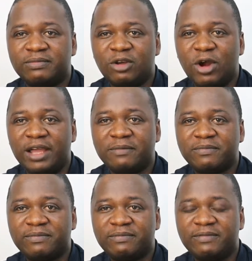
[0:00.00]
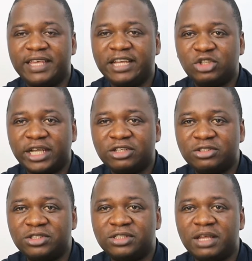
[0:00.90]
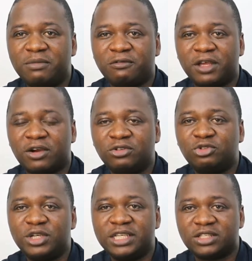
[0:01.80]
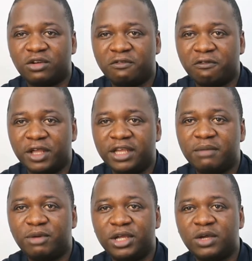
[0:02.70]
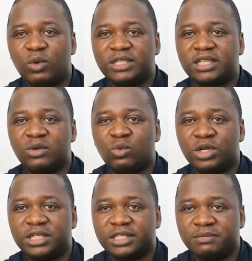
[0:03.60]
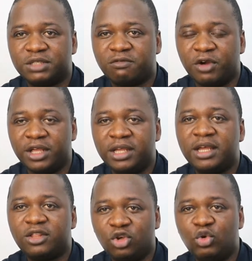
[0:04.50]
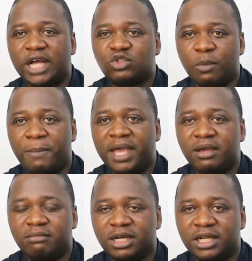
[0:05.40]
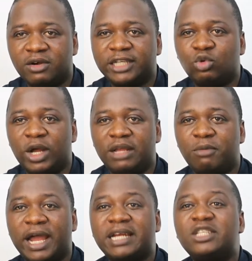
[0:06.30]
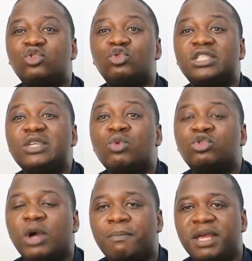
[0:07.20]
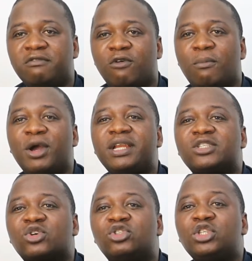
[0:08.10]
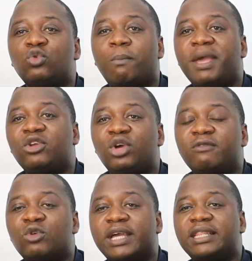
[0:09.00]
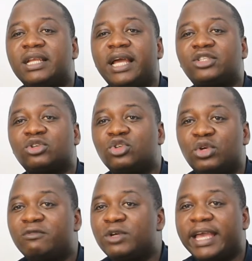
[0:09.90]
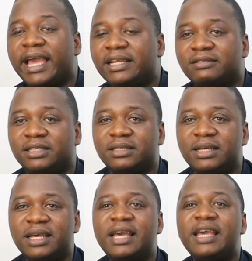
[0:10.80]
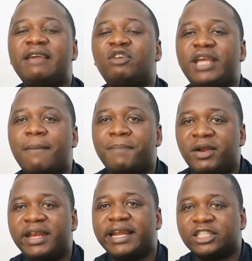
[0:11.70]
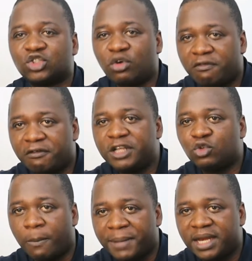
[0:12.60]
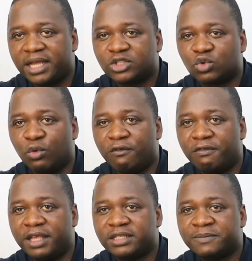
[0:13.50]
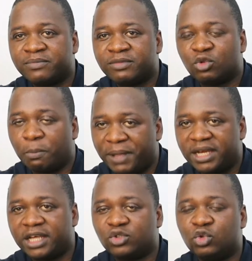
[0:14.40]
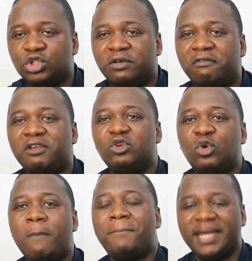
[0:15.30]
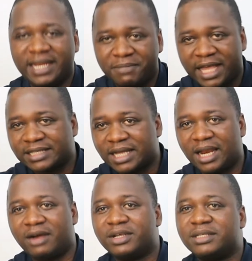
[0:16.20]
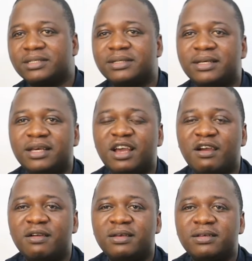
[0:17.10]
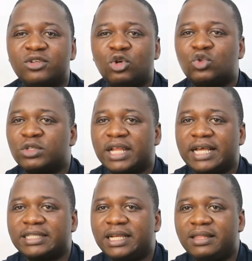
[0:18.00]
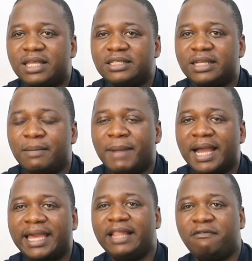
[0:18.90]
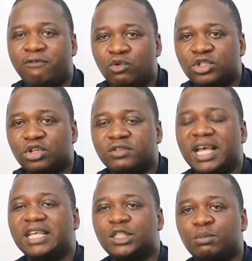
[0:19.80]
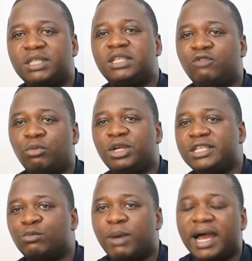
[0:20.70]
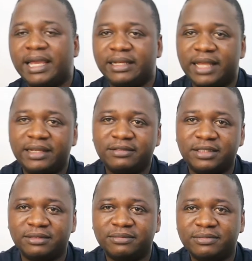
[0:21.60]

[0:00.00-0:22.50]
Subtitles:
All right? The education system of the country is not free, but in the Western world, it seems free, though you have to pay your money gradually, but at least you see what you are paying for. But in this country, you pay, you don't even get the lecture, you don't even get anything. Even the parents that are suffering to pay their school fees, to pay their tuition fee, you don't pay them their salaries. Those ones that are selling things in the market, food stores are expensive, nobody is buying anything.